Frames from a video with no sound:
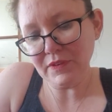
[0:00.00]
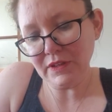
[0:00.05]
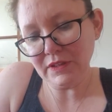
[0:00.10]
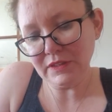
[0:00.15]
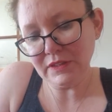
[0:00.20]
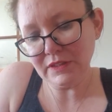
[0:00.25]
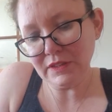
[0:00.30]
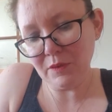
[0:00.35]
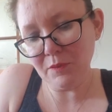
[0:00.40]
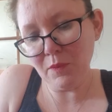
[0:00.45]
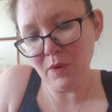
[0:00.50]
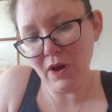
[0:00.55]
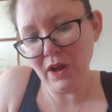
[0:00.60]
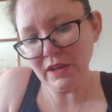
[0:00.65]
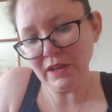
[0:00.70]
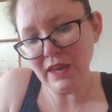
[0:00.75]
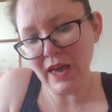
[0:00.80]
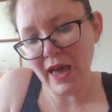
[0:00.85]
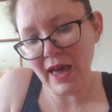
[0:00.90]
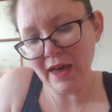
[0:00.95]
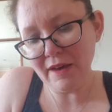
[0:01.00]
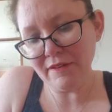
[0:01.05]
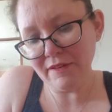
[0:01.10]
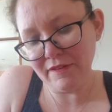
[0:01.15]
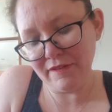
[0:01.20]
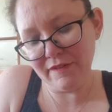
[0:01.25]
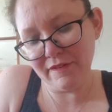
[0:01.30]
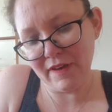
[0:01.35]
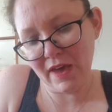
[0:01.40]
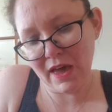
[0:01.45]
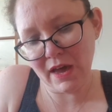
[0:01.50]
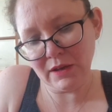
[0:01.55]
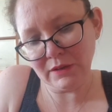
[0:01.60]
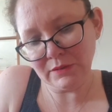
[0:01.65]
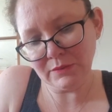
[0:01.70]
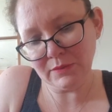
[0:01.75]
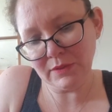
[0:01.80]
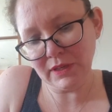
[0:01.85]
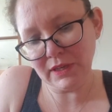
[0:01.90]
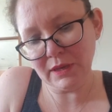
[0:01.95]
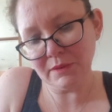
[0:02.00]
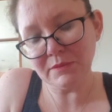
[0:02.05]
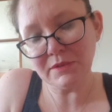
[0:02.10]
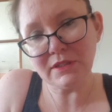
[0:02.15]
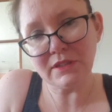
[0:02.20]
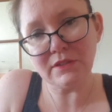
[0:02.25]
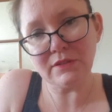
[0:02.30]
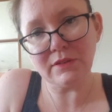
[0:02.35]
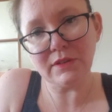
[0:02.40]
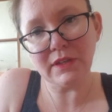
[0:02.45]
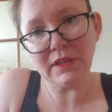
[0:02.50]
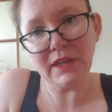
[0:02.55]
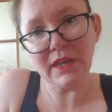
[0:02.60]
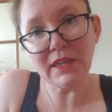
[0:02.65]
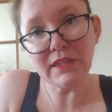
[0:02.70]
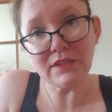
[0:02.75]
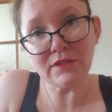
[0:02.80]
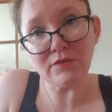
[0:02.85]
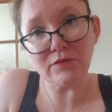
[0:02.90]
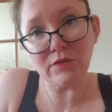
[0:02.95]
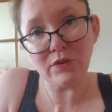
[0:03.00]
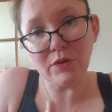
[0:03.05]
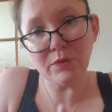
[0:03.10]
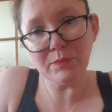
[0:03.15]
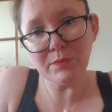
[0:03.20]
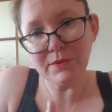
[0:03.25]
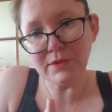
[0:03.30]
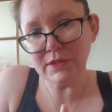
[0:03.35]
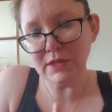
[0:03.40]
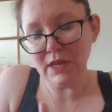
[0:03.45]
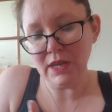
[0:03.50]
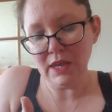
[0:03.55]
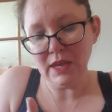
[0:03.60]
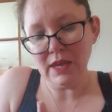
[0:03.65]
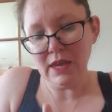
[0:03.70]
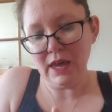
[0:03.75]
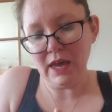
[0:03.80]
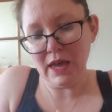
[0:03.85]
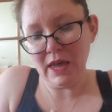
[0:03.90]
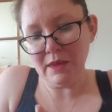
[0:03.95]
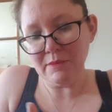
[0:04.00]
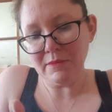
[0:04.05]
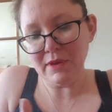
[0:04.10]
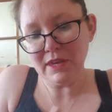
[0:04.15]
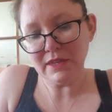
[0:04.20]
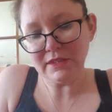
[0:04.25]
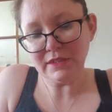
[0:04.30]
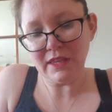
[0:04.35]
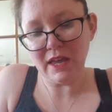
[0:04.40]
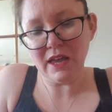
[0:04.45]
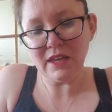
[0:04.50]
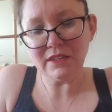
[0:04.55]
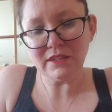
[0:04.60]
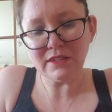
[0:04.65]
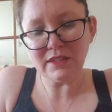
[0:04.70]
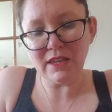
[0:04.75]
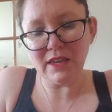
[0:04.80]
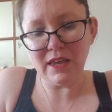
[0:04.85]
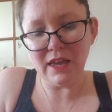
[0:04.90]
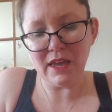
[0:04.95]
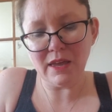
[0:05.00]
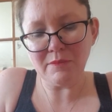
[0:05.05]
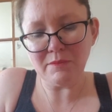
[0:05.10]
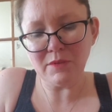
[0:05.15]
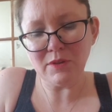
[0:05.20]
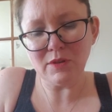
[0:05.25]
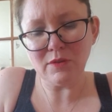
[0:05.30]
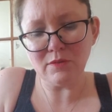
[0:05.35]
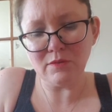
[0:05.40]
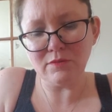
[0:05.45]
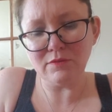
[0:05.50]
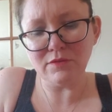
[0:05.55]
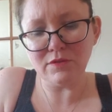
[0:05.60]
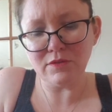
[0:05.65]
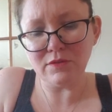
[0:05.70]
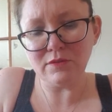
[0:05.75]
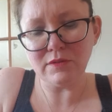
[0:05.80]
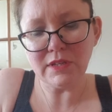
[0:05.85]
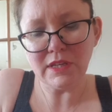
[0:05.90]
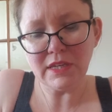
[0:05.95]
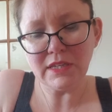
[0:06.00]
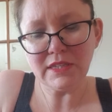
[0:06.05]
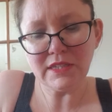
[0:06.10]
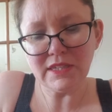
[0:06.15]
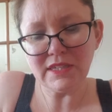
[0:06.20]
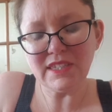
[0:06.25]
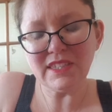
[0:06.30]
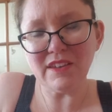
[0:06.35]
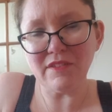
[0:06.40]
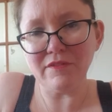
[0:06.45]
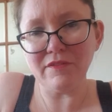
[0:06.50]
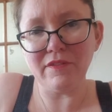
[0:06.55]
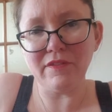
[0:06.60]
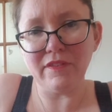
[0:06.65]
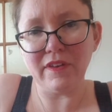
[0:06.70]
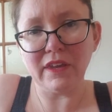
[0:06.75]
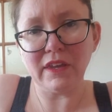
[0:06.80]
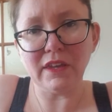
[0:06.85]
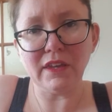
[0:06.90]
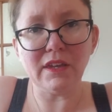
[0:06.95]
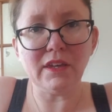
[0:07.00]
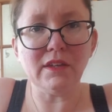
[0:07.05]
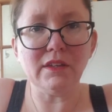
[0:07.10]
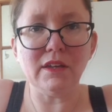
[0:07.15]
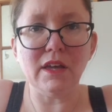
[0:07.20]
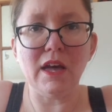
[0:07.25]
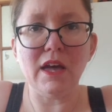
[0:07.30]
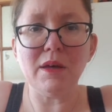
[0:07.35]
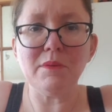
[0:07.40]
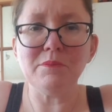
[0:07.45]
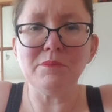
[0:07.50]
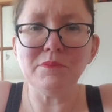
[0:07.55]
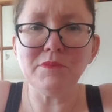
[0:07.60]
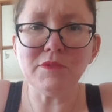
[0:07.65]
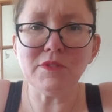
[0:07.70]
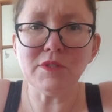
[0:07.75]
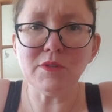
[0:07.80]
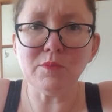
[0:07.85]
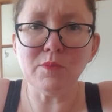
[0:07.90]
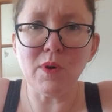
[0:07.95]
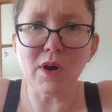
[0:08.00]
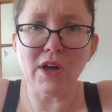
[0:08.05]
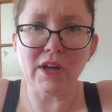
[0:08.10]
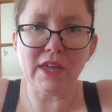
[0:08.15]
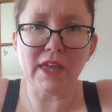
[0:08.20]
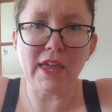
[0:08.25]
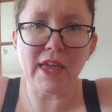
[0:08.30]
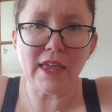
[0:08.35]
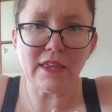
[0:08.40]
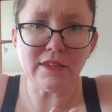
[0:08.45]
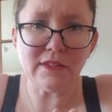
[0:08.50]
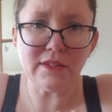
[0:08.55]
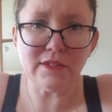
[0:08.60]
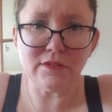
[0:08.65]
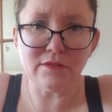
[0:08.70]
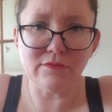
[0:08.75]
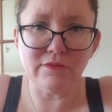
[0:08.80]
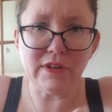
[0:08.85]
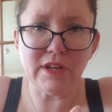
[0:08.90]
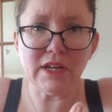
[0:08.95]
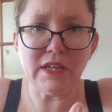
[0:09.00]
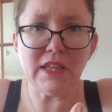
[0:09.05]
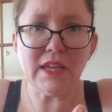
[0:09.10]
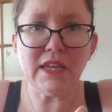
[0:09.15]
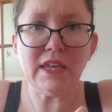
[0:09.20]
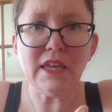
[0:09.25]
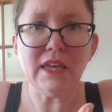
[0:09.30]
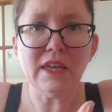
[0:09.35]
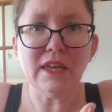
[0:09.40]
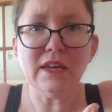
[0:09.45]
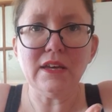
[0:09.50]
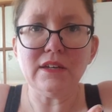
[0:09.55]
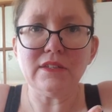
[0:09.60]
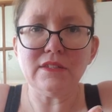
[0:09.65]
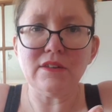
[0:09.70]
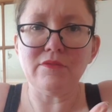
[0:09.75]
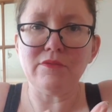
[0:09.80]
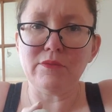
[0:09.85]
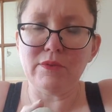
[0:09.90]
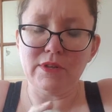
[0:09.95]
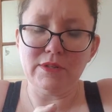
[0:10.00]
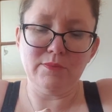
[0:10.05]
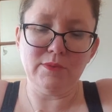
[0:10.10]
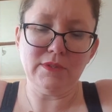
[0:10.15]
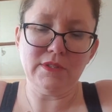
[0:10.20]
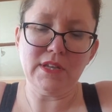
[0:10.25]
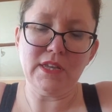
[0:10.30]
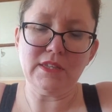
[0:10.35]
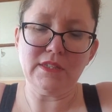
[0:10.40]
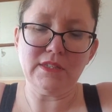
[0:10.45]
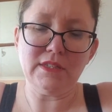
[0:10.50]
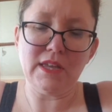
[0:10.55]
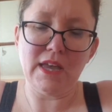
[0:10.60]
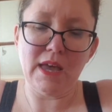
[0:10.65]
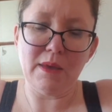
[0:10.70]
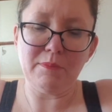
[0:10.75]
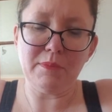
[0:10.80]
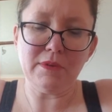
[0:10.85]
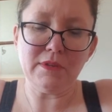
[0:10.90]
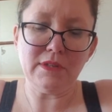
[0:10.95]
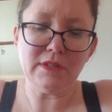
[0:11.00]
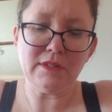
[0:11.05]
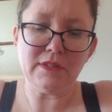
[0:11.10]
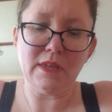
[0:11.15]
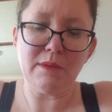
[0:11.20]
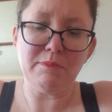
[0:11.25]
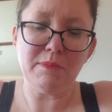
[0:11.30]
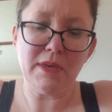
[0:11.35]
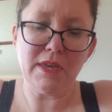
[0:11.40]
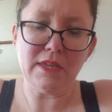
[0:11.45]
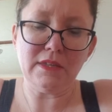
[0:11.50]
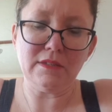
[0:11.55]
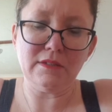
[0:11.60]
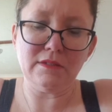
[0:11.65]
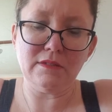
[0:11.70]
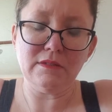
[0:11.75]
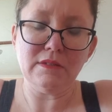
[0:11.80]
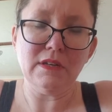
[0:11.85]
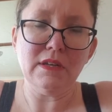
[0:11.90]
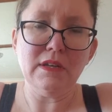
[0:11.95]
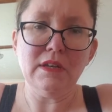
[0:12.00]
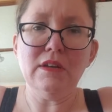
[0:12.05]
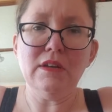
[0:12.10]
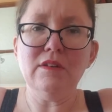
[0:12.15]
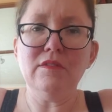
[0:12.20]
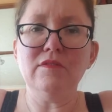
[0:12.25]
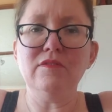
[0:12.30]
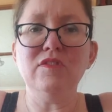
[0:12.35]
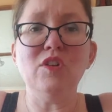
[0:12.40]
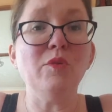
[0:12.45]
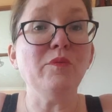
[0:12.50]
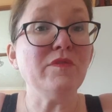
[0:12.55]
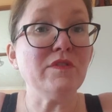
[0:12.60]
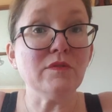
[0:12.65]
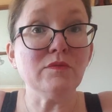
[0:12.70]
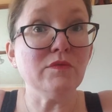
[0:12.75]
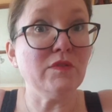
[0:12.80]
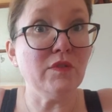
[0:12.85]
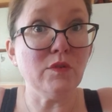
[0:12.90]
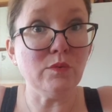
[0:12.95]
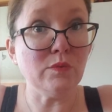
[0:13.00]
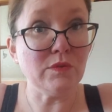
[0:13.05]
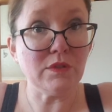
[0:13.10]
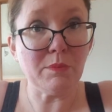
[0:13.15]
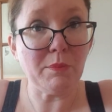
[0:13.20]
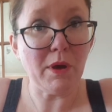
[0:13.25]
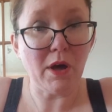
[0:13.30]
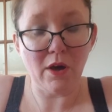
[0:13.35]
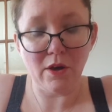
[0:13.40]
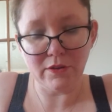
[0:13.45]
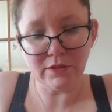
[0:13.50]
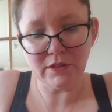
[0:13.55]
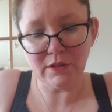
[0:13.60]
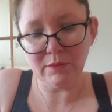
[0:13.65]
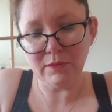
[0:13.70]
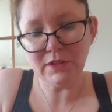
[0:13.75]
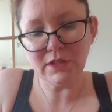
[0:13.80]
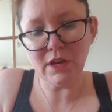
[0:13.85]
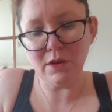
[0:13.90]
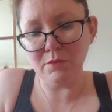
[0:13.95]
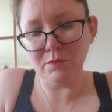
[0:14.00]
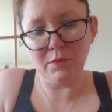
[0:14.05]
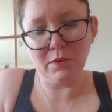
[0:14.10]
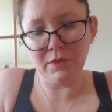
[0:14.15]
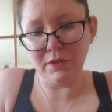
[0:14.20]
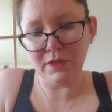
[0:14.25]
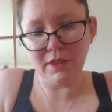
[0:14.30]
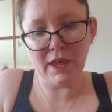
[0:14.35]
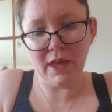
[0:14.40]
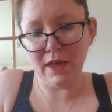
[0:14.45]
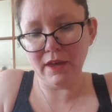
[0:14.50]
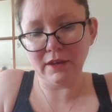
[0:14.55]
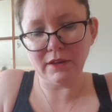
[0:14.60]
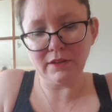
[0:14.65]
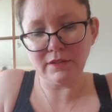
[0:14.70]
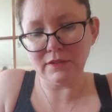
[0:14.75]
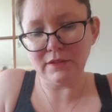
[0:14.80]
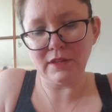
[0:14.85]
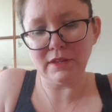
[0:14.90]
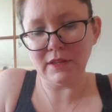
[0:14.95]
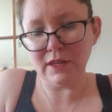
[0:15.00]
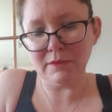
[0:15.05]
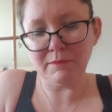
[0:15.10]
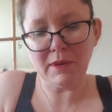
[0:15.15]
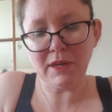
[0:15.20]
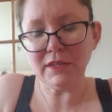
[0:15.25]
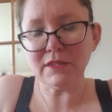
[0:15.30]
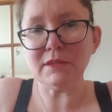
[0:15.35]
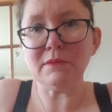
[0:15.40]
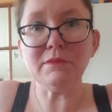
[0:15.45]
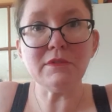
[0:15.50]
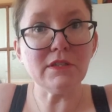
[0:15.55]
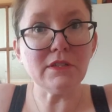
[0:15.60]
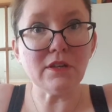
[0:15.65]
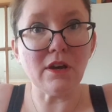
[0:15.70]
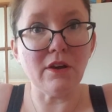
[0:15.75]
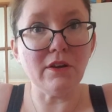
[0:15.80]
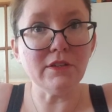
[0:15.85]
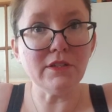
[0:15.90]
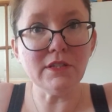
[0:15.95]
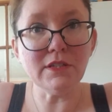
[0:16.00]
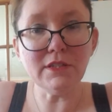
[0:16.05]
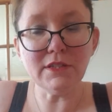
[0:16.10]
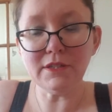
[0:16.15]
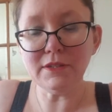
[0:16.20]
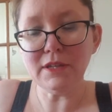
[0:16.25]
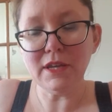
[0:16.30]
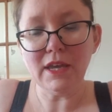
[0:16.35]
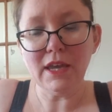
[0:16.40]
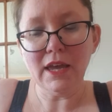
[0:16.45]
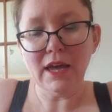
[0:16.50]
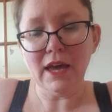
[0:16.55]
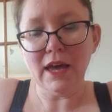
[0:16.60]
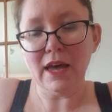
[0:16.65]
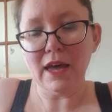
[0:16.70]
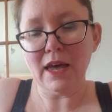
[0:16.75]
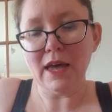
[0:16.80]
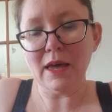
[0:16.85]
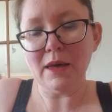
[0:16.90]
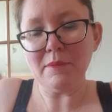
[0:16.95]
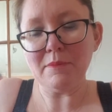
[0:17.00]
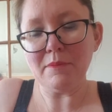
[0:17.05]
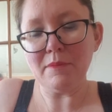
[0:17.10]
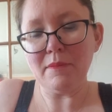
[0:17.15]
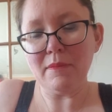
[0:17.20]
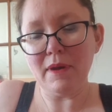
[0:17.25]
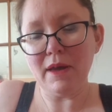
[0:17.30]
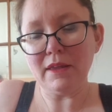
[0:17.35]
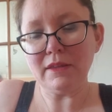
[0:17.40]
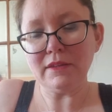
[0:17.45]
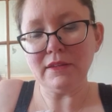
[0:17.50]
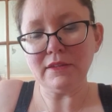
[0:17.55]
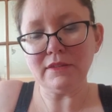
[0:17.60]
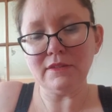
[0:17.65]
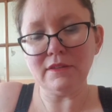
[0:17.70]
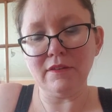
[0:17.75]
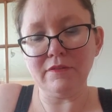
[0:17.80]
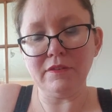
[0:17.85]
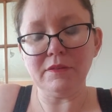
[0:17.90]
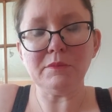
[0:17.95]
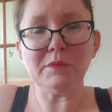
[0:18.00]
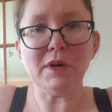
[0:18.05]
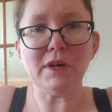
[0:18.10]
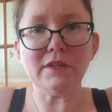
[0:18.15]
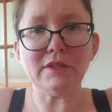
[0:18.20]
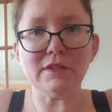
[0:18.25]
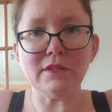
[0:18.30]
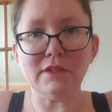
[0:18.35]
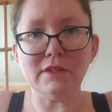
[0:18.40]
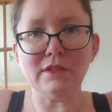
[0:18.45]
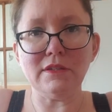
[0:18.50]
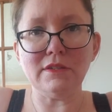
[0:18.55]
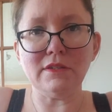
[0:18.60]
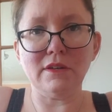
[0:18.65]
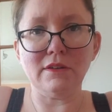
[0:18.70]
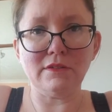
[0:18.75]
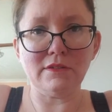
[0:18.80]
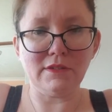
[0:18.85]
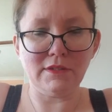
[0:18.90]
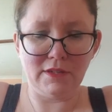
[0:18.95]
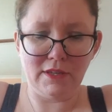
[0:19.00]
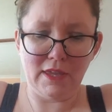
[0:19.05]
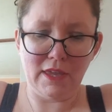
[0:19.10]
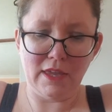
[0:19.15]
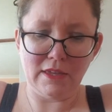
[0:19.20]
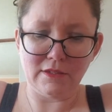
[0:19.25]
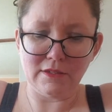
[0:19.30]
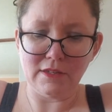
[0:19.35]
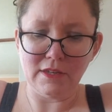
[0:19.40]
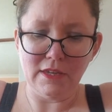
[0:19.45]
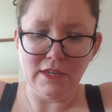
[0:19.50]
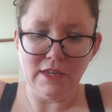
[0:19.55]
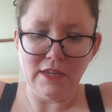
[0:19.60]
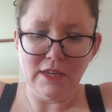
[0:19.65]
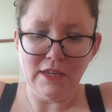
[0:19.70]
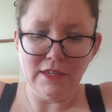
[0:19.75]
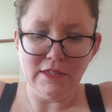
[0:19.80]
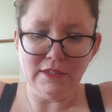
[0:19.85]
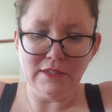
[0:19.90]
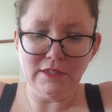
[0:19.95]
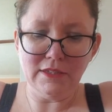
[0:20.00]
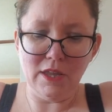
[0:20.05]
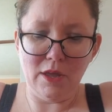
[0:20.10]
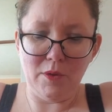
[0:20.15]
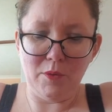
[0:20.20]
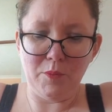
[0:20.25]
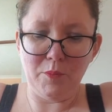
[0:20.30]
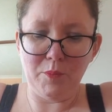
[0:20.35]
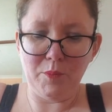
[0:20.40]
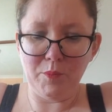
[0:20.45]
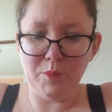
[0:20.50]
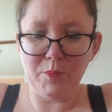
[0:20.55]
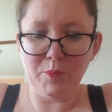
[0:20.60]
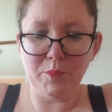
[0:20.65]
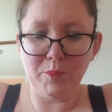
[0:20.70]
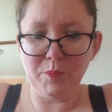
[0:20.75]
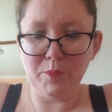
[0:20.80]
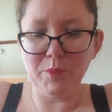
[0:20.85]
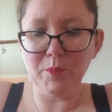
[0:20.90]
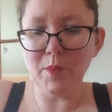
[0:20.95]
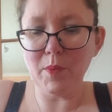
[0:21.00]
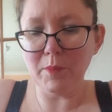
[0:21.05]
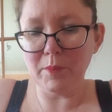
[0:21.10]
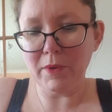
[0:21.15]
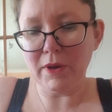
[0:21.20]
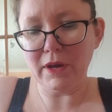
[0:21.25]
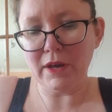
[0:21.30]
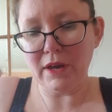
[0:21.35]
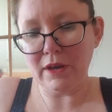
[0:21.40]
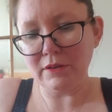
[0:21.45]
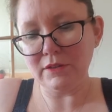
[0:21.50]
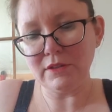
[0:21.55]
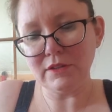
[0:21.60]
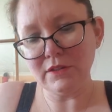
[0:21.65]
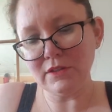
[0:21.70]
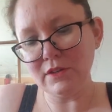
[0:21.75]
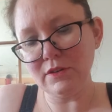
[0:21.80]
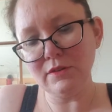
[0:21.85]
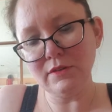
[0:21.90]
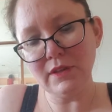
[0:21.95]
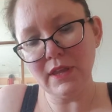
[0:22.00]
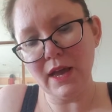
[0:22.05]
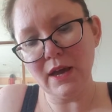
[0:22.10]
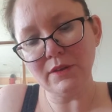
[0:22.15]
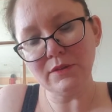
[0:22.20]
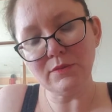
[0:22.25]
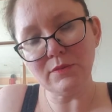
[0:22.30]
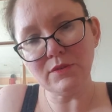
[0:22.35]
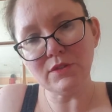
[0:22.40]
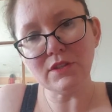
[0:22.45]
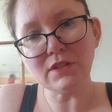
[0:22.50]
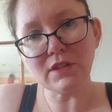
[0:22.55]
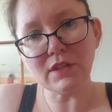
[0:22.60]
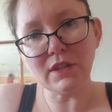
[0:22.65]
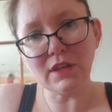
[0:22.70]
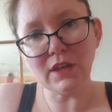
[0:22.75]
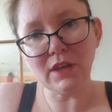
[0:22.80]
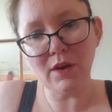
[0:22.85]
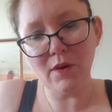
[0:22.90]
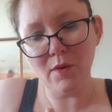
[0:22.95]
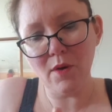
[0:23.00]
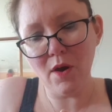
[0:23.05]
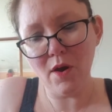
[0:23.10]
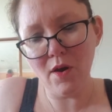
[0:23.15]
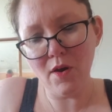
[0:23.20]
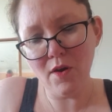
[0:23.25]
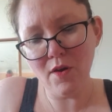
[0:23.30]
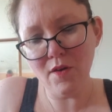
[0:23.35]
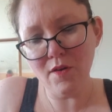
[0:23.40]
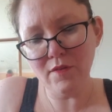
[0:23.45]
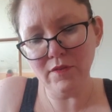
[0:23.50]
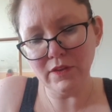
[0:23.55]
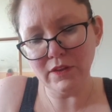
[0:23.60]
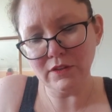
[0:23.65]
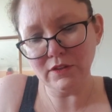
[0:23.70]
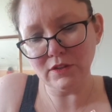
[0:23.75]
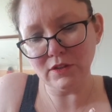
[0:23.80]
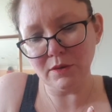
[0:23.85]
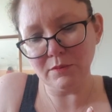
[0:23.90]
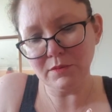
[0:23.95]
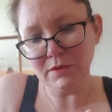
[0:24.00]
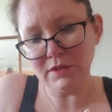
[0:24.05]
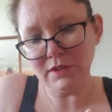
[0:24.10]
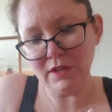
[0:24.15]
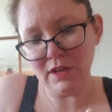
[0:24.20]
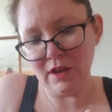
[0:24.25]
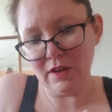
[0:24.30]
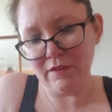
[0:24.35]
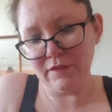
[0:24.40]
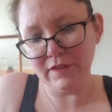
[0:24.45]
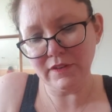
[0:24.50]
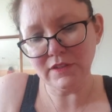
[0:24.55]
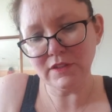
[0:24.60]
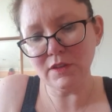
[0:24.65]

So what I have found when it comes to doing kids groups is that you do need something to work against, really, because otherwise what tends to happen is their piece flops and falls apart. So we don't want that, because then that makes them disheartened, and there's nothing worse than a disheartened kid. So what we're going to do now is we're just going to go over the top surface.